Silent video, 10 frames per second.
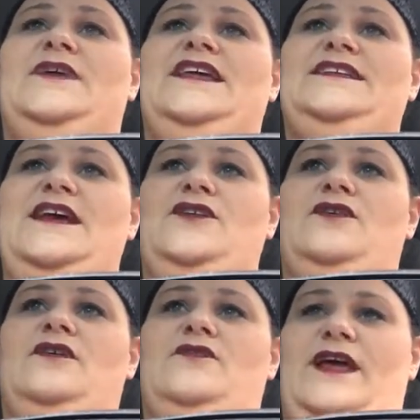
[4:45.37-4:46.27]

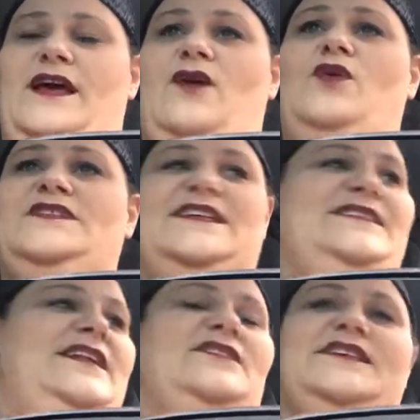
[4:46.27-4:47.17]
container, like a whole
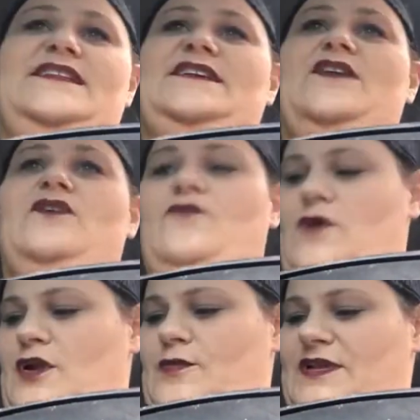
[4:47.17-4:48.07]
16-ounce container of water,